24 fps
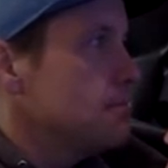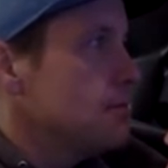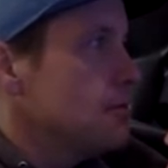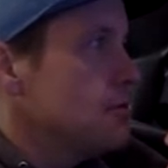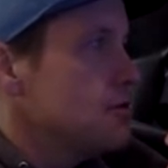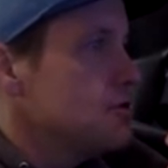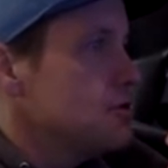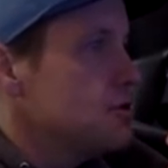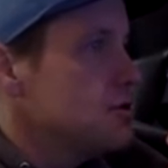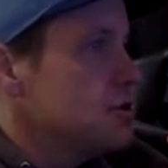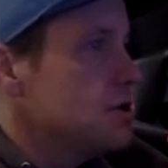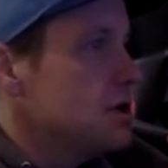
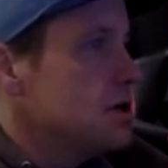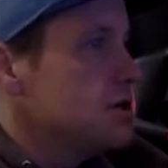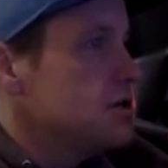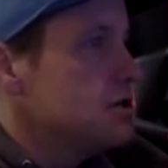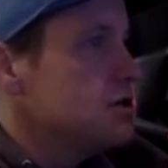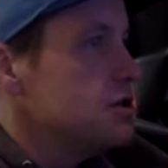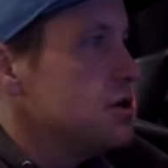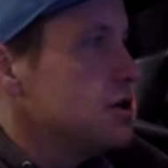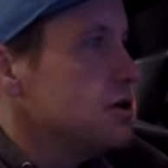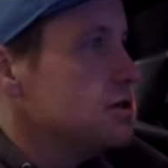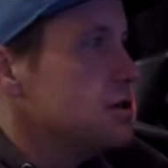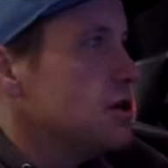Showed you guys
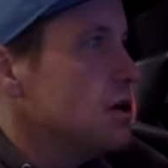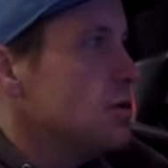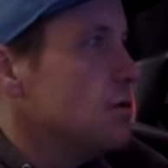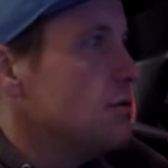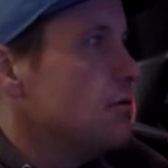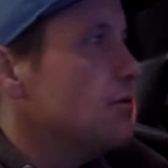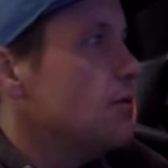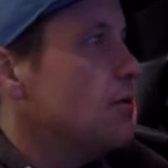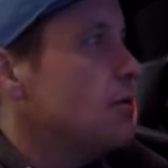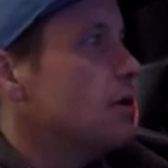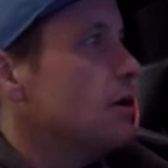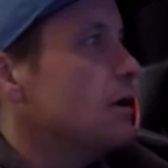GHI
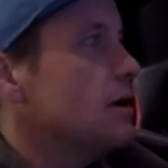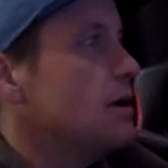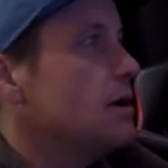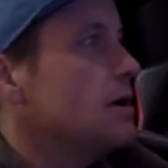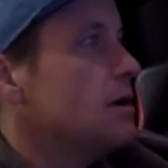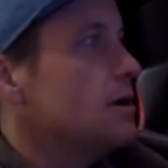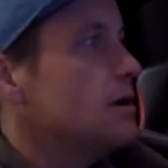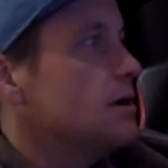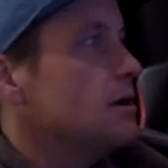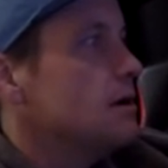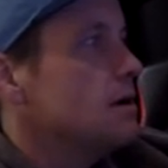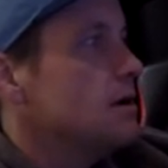before.
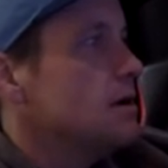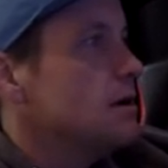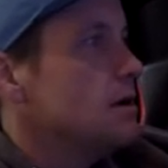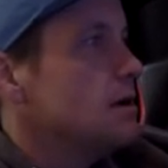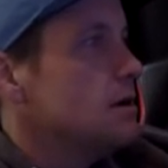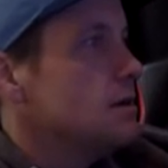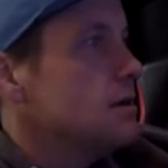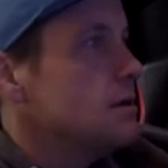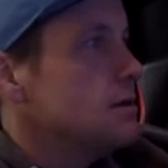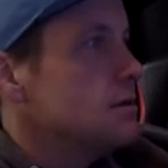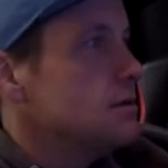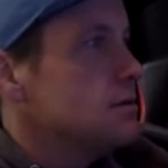
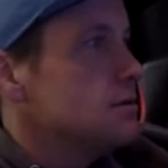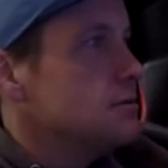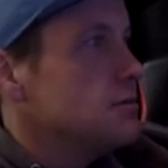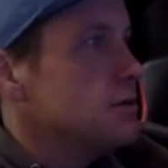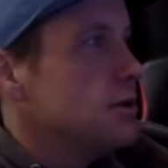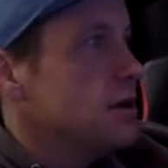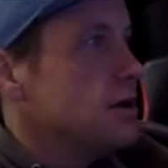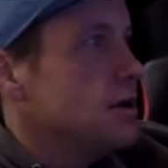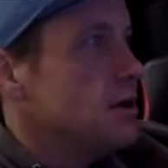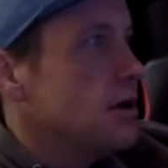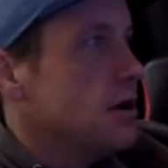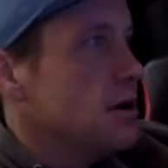It's
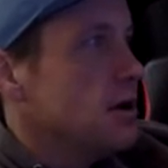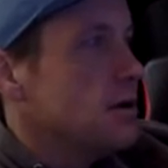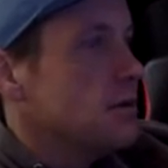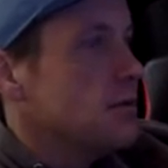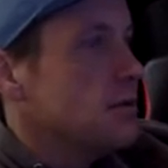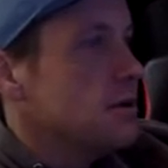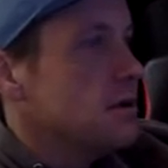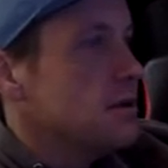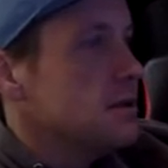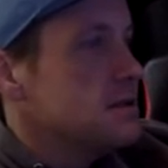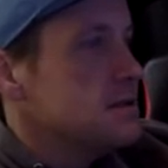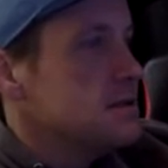pretty dark
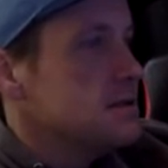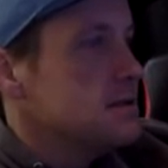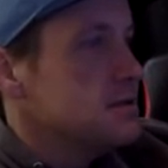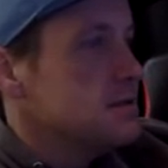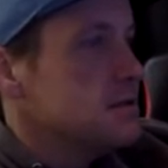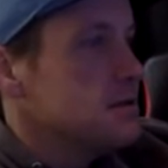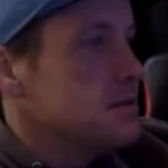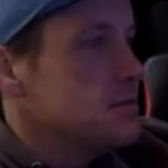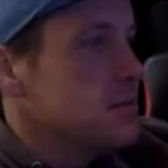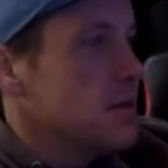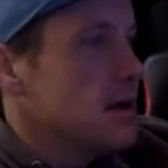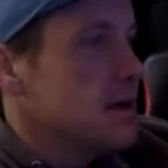when it's
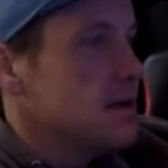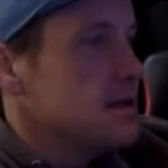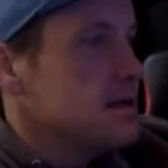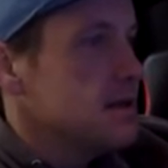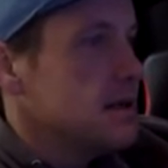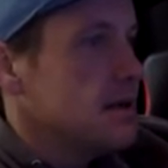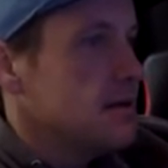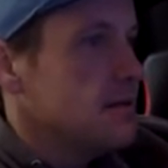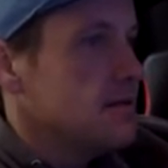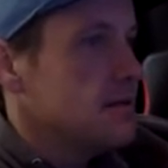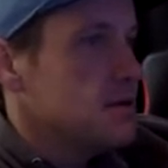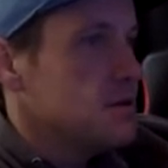just by
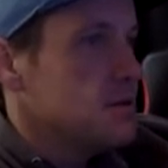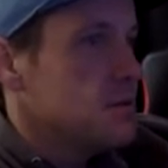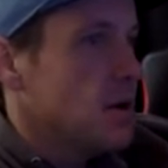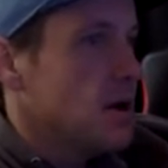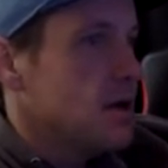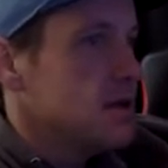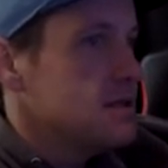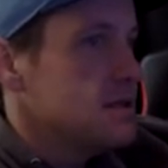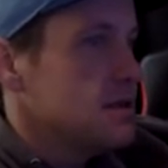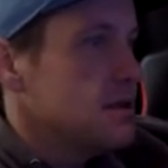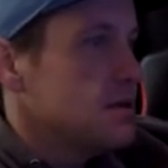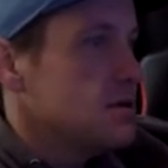itself. The
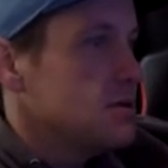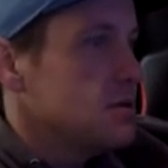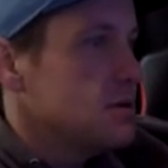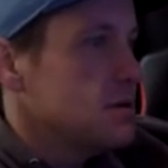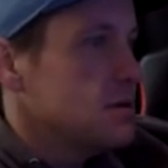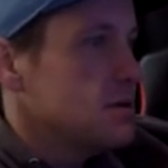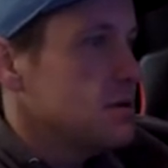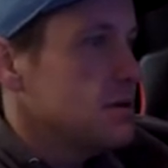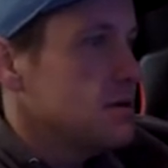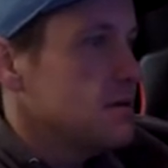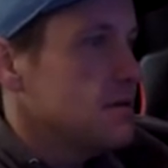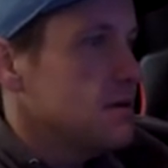spots in the
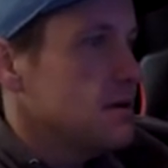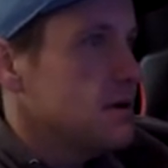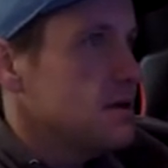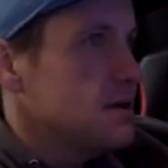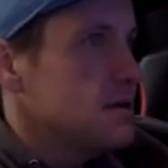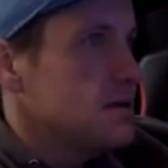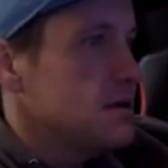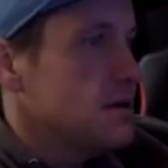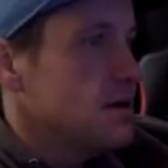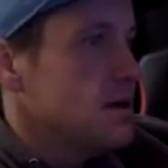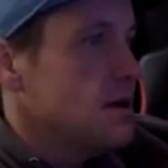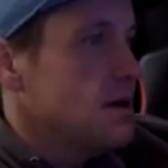dorsal are
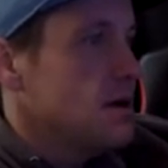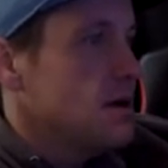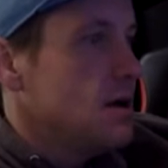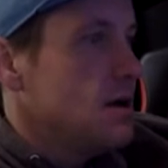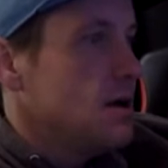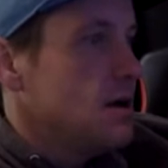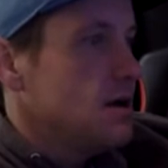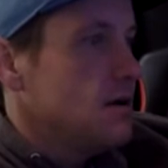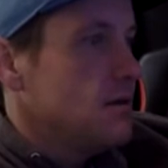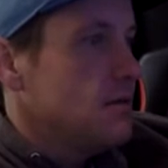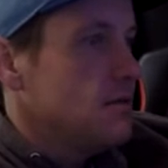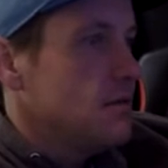very,
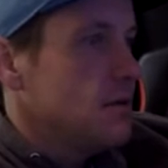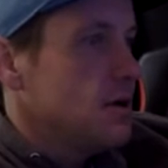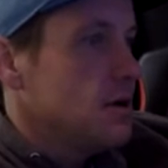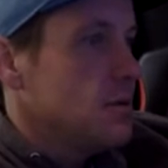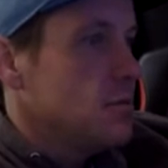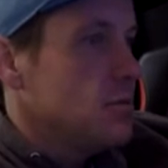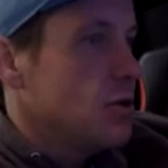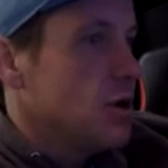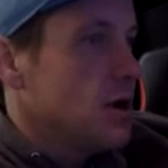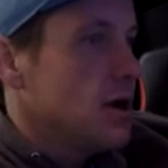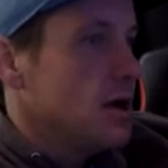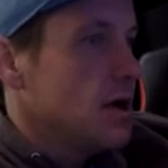very
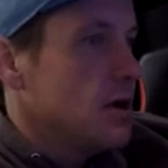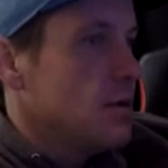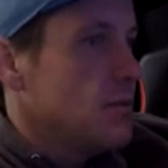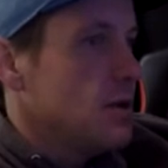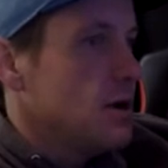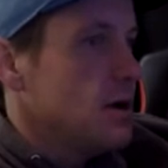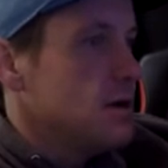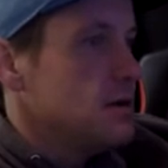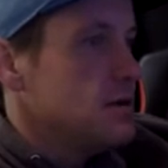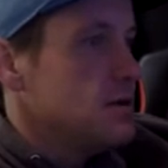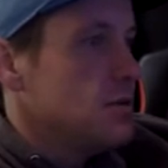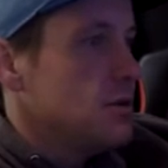bright
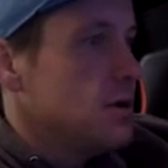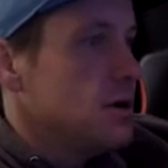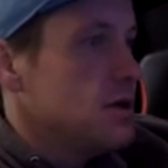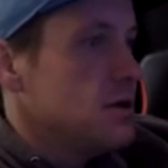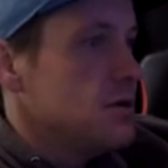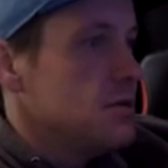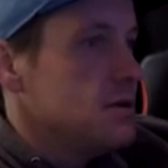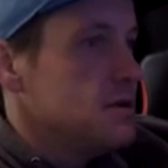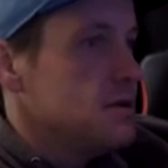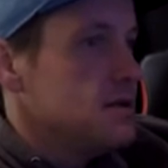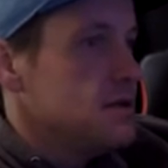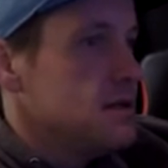compared to what
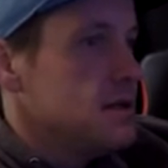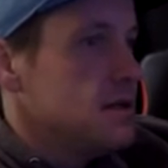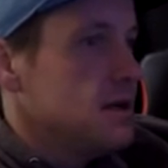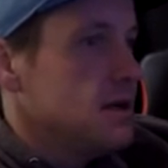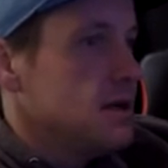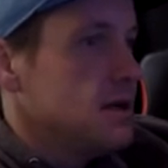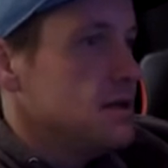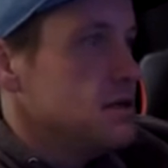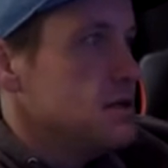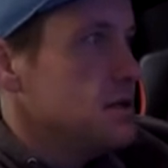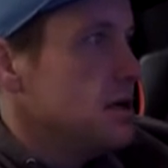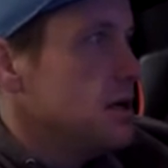you would see on
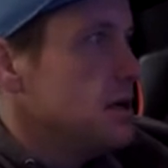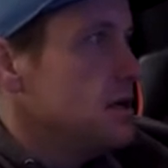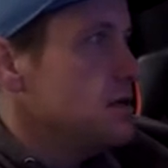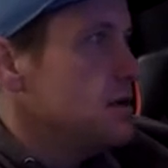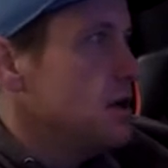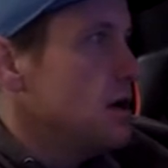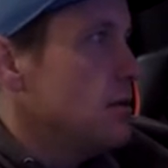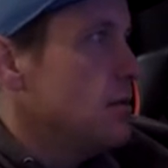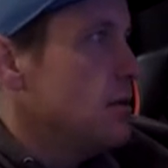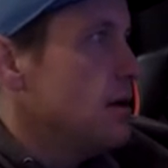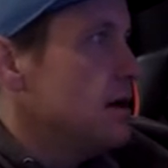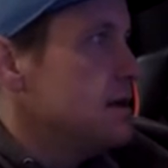a
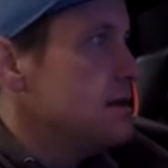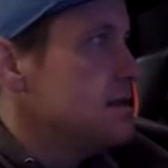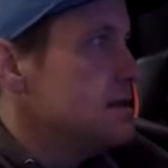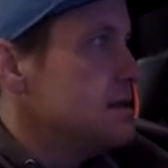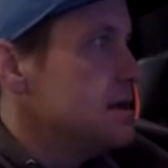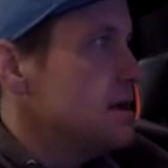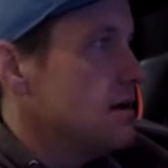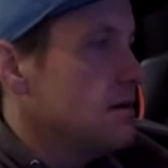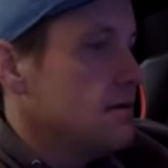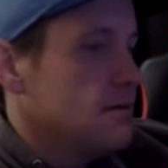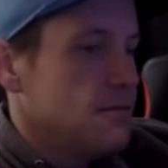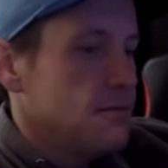GHI by
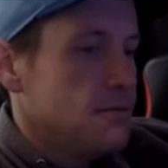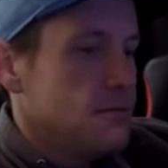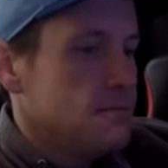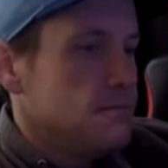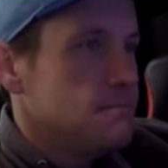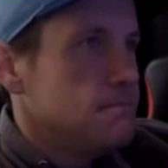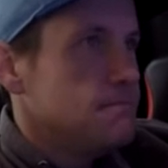itself.